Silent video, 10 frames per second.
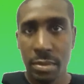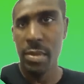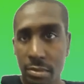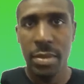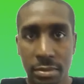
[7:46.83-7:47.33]

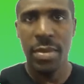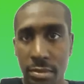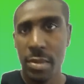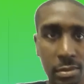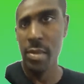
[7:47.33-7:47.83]
he will
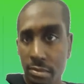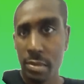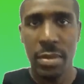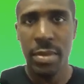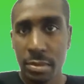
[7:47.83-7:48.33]
do you
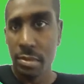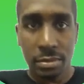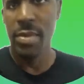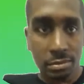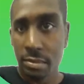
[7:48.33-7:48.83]
something
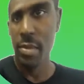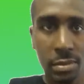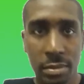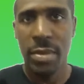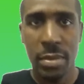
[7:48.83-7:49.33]

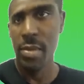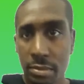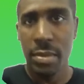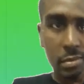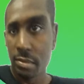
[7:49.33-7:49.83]
without